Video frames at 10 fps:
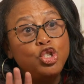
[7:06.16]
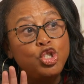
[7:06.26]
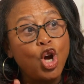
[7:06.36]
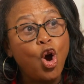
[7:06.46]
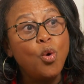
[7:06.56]

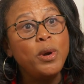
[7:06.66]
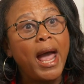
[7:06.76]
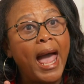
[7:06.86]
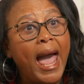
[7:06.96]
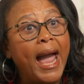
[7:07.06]
don't
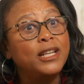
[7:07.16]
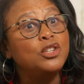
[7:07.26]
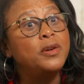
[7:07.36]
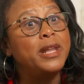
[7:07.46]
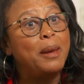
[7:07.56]
act
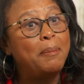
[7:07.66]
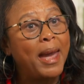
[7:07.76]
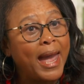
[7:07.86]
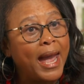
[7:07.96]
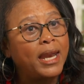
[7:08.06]
on that
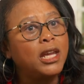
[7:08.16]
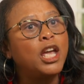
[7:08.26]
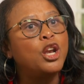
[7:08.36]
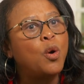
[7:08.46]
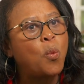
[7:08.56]
panic
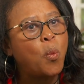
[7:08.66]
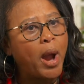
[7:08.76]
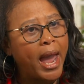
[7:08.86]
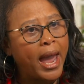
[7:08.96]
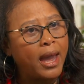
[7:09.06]
in a
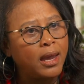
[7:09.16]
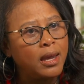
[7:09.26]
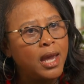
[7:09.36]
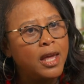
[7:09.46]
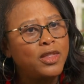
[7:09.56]
way
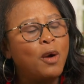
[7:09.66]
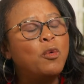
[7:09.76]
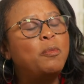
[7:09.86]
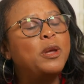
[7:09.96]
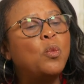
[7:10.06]
that
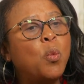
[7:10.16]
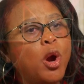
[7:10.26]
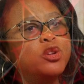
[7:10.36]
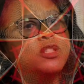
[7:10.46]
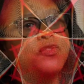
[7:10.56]
will be
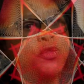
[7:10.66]
worse